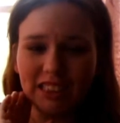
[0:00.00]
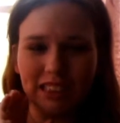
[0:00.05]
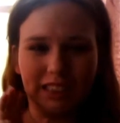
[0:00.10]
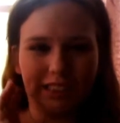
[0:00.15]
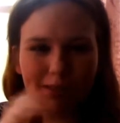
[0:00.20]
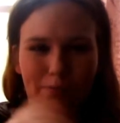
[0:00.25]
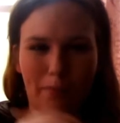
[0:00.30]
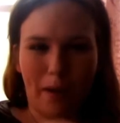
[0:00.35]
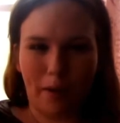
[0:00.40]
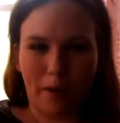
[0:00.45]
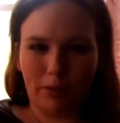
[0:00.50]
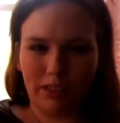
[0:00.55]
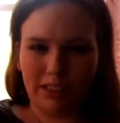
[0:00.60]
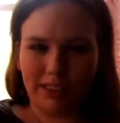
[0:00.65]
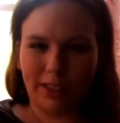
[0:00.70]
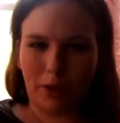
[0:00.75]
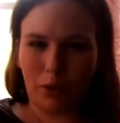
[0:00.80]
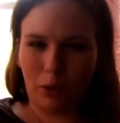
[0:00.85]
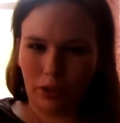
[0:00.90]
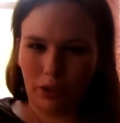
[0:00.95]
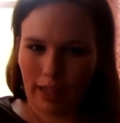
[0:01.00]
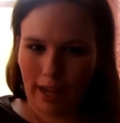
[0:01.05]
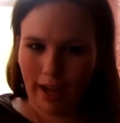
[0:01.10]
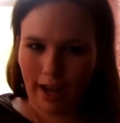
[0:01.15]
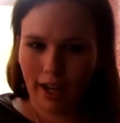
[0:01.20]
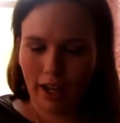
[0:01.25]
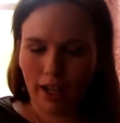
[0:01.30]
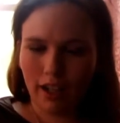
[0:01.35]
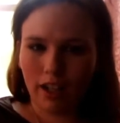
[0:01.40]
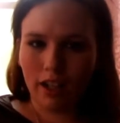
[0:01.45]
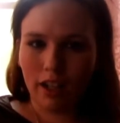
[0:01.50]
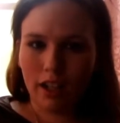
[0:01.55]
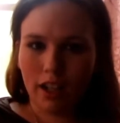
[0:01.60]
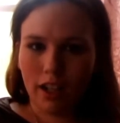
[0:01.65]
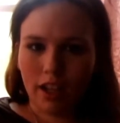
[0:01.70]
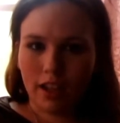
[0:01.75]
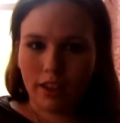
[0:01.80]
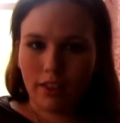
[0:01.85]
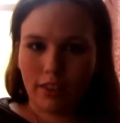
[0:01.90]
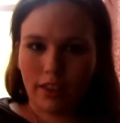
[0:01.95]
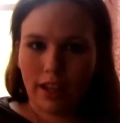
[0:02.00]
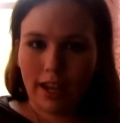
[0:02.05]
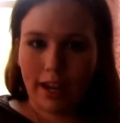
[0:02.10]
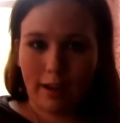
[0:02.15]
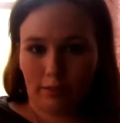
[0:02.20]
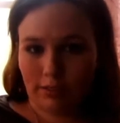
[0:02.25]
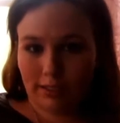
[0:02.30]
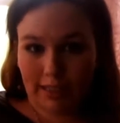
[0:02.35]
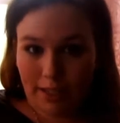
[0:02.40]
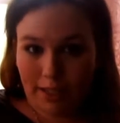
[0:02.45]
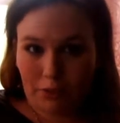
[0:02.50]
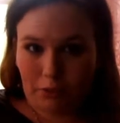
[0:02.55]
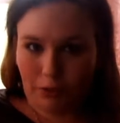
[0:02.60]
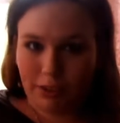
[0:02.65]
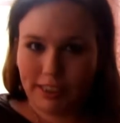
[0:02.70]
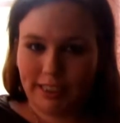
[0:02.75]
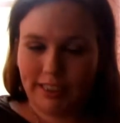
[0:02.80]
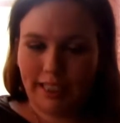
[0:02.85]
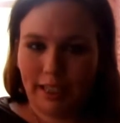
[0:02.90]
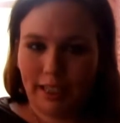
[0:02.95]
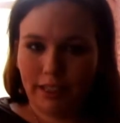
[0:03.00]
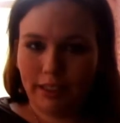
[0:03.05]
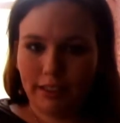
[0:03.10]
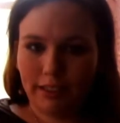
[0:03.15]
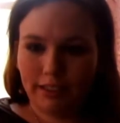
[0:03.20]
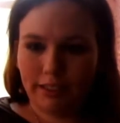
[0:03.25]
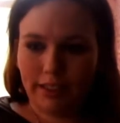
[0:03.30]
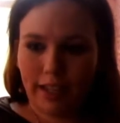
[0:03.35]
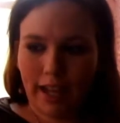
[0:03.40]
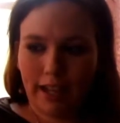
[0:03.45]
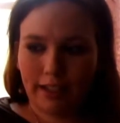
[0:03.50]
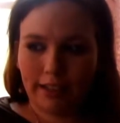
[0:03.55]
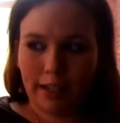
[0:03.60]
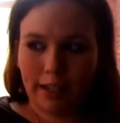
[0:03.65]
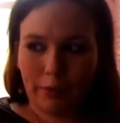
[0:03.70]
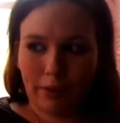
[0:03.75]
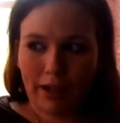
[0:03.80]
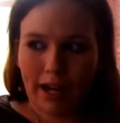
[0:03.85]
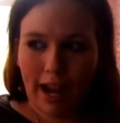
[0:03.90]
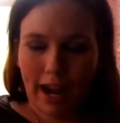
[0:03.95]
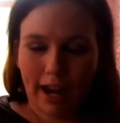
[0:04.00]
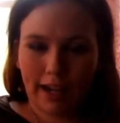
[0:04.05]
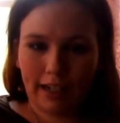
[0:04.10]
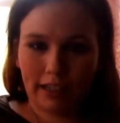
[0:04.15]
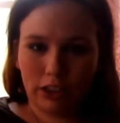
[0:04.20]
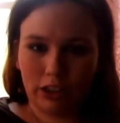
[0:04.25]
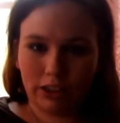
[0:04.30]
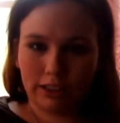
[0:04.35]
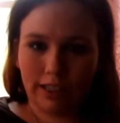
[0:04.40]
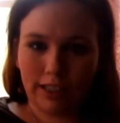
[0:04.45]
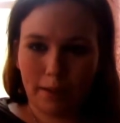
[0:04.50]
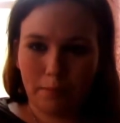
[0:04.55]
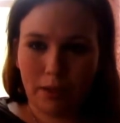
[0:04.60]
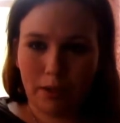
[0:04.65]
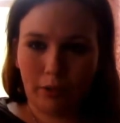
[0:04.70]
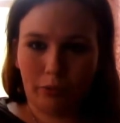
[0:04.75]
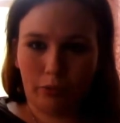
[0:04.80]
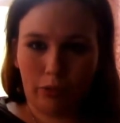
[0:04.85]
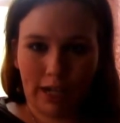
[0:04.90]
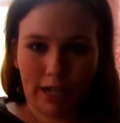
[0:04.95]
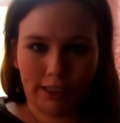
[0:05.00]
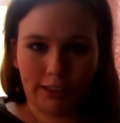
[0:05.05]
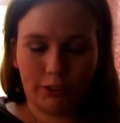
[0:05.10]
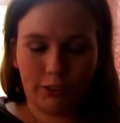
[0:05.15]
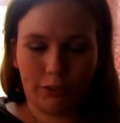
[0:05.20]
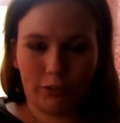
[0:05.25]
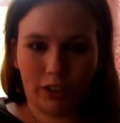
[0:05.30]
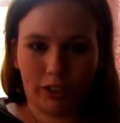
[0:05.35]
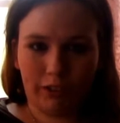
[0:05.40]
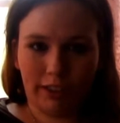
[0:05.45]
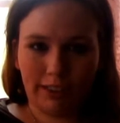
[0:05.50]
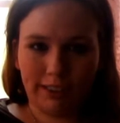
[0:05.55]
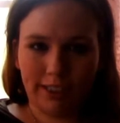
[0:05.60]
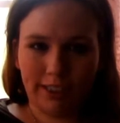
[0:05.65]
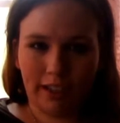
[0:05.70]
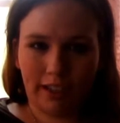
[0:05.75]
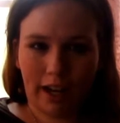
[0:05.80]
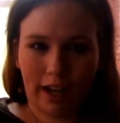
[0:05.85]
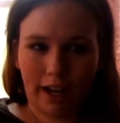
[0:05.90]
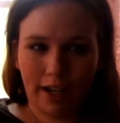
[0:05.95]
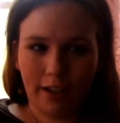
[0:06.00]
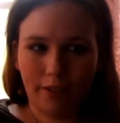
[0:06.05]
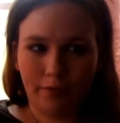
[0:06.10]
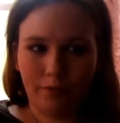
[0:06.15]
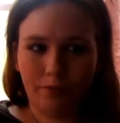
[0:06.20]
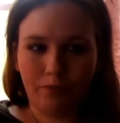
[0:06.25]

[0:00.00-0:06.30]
since mine was so late, it was at 3:10, that they went ahead and just let me rest for the rest of the night.